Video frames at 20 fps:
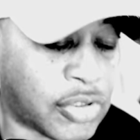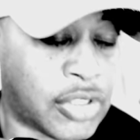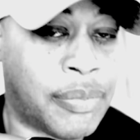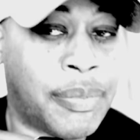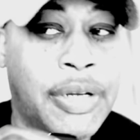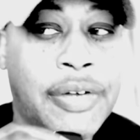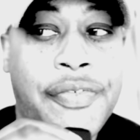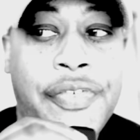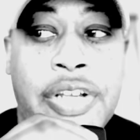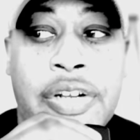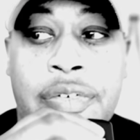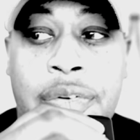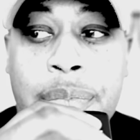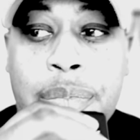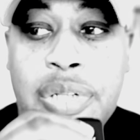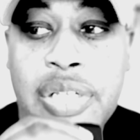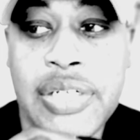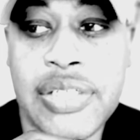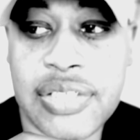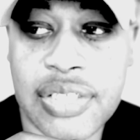one of my
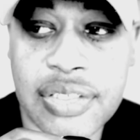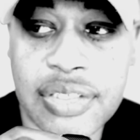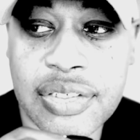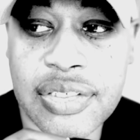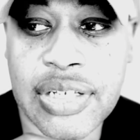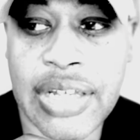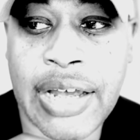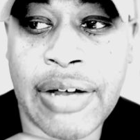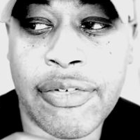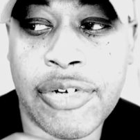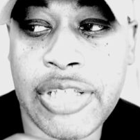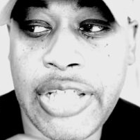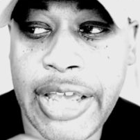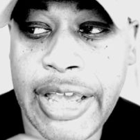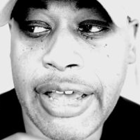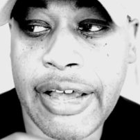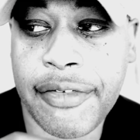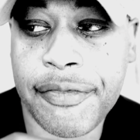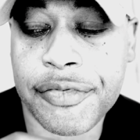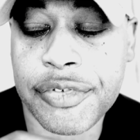favorite places, I would
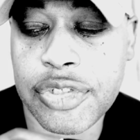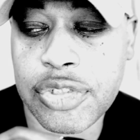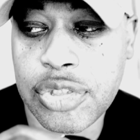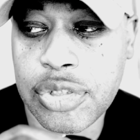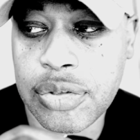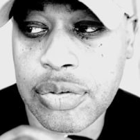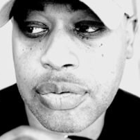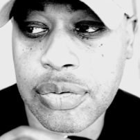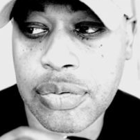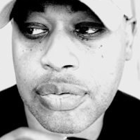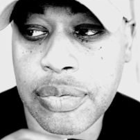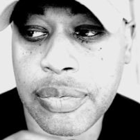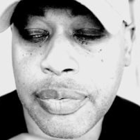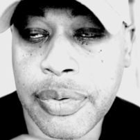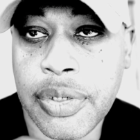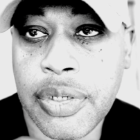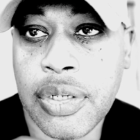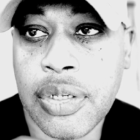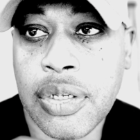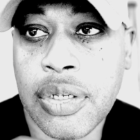have to
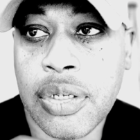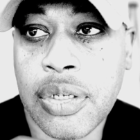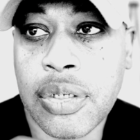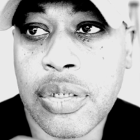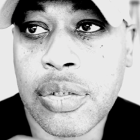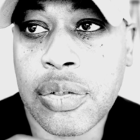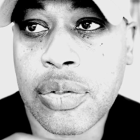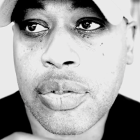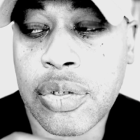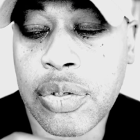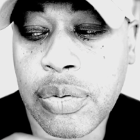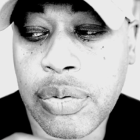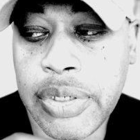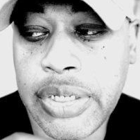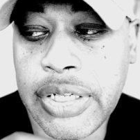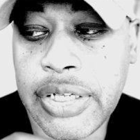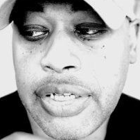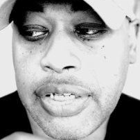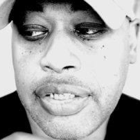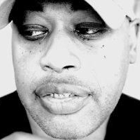go
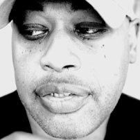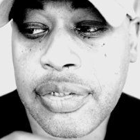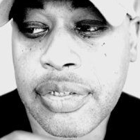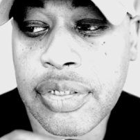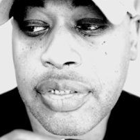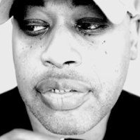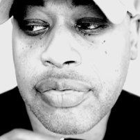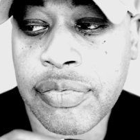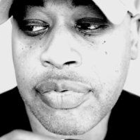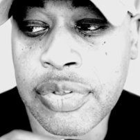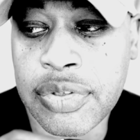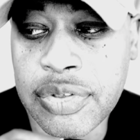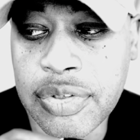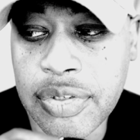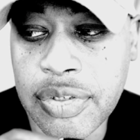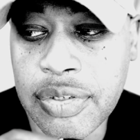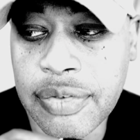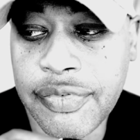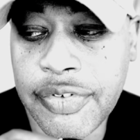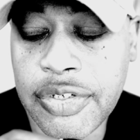ahead,
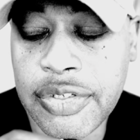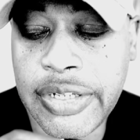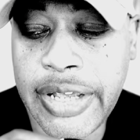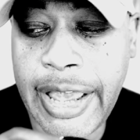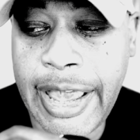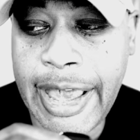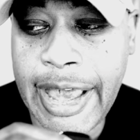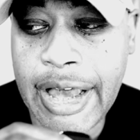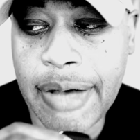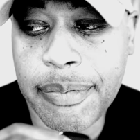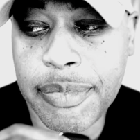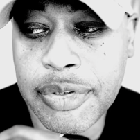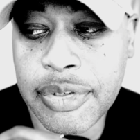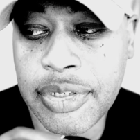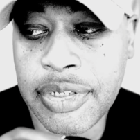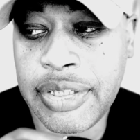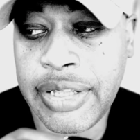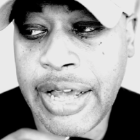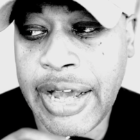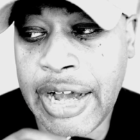reserve on the app
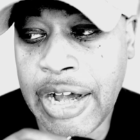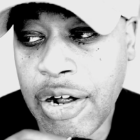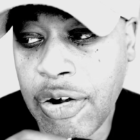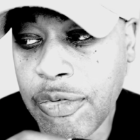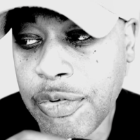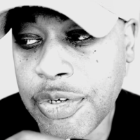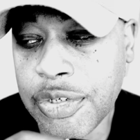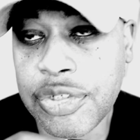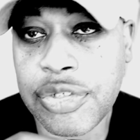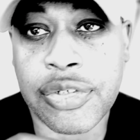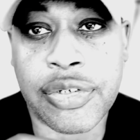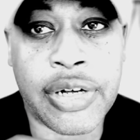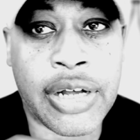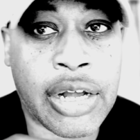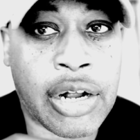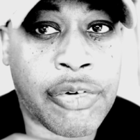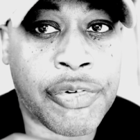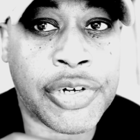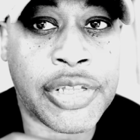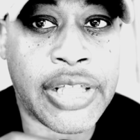an hour to an
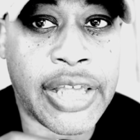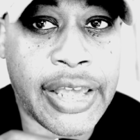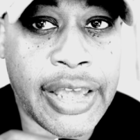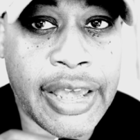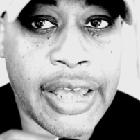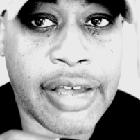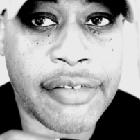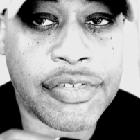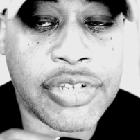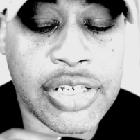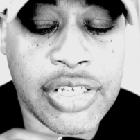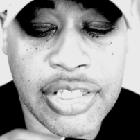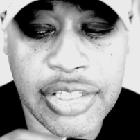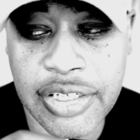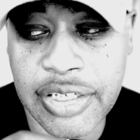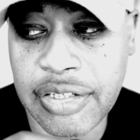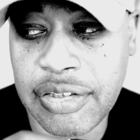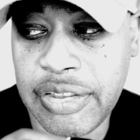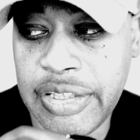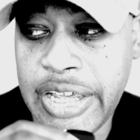hour and a half to get
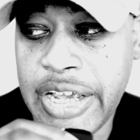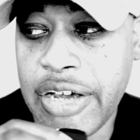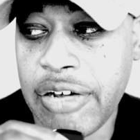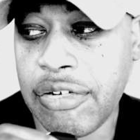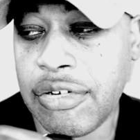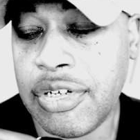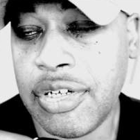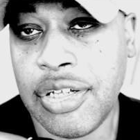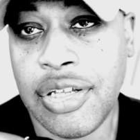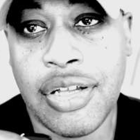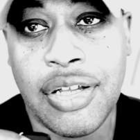in. Now,